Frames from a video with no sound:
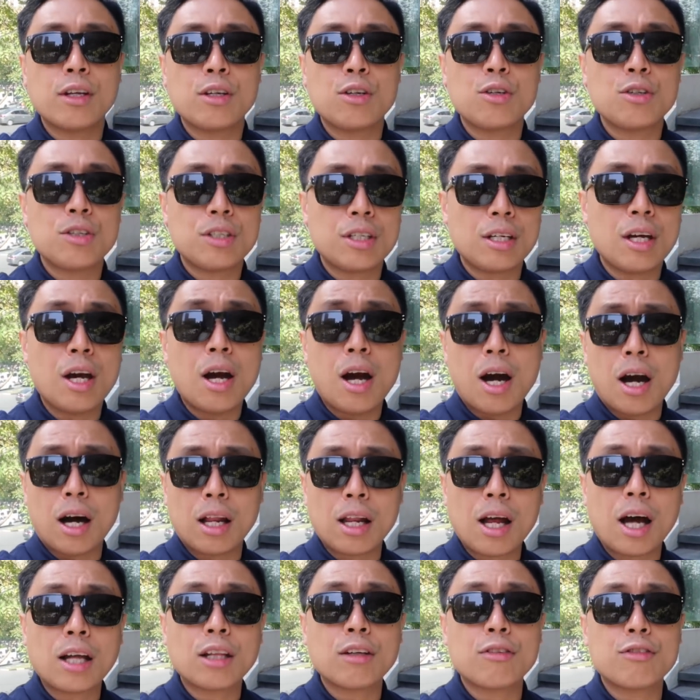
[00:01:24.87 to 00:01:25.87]
Then you see a
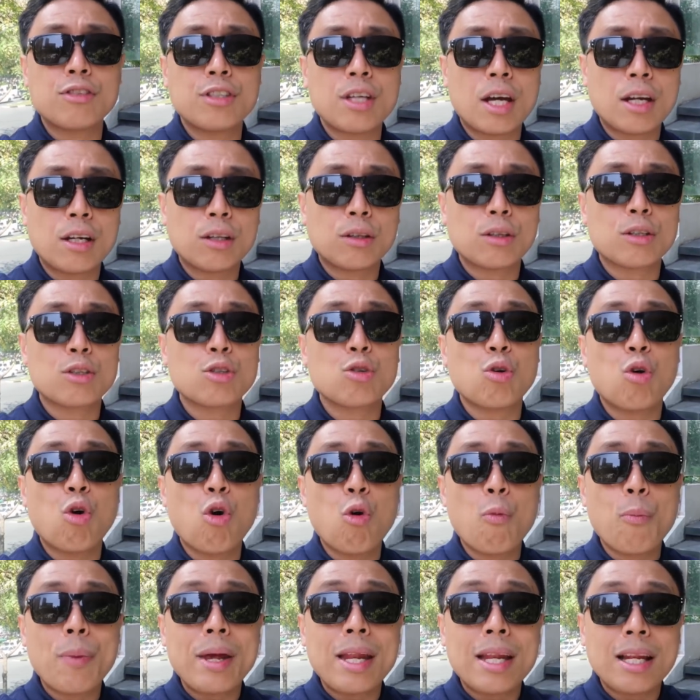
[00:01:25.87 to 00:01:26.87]
lot of senators
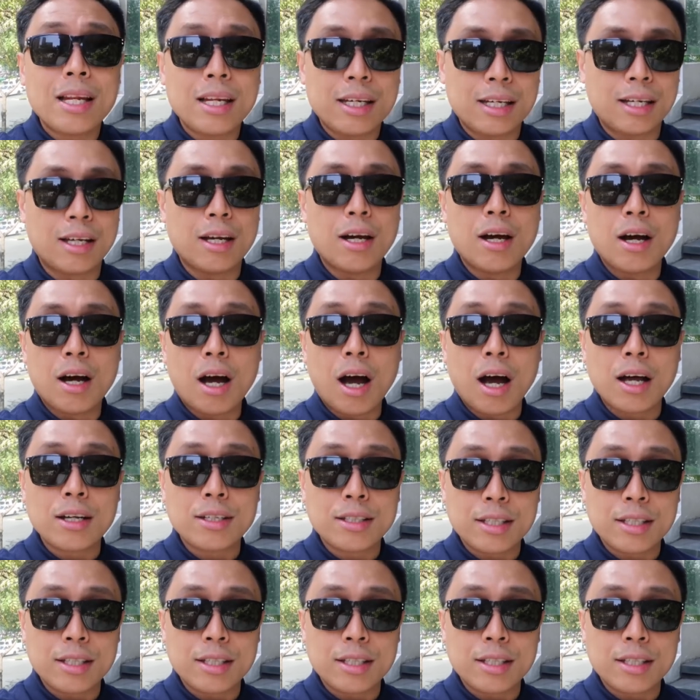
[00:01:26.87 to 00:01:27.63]
openly uh,